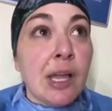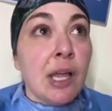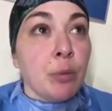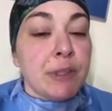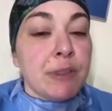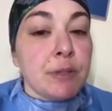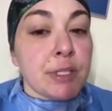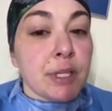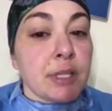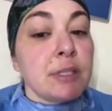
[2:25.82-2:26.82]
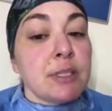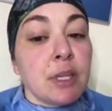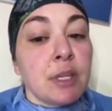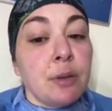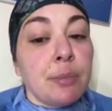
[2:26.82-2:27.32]
But there's, like I
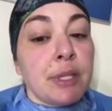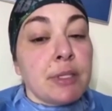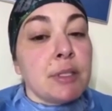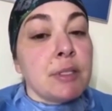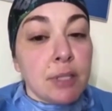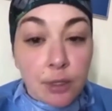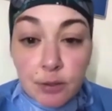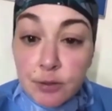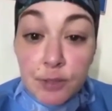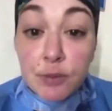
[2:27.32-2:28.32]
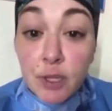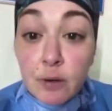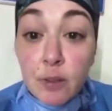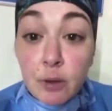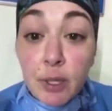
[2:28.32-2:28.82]
said, basic standards of care
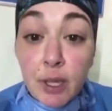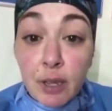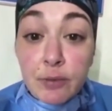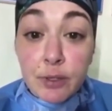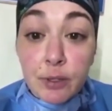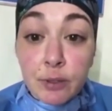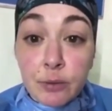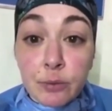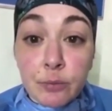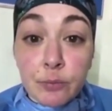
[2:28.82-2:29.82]
that we have to do.